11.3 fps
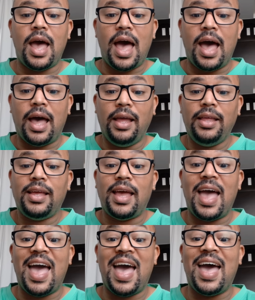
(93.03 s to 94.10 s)
Ah,
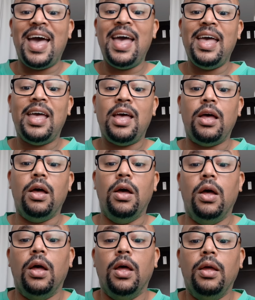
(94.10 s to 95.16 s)
ah,
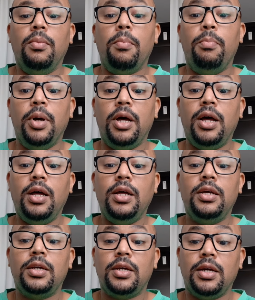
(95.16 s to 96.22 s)
uh, b,
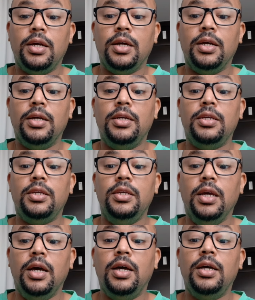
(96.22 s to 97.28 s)
k,
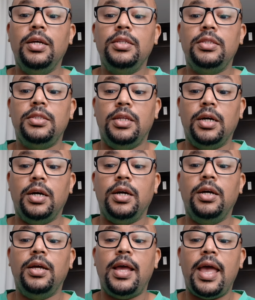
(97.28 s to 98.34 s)
y, d,
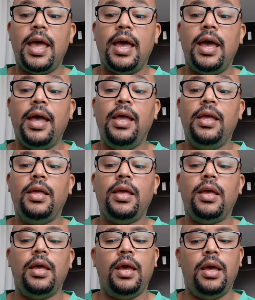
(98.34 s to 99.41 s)
e,
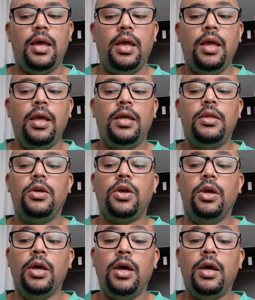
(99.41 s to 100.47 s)
e,
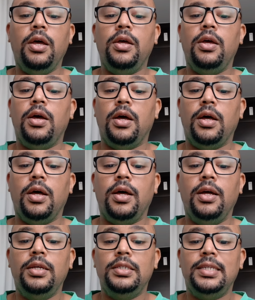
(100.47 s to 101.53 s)
g, h,
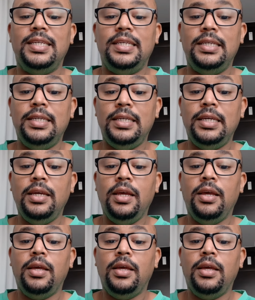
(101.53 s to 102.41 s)
i,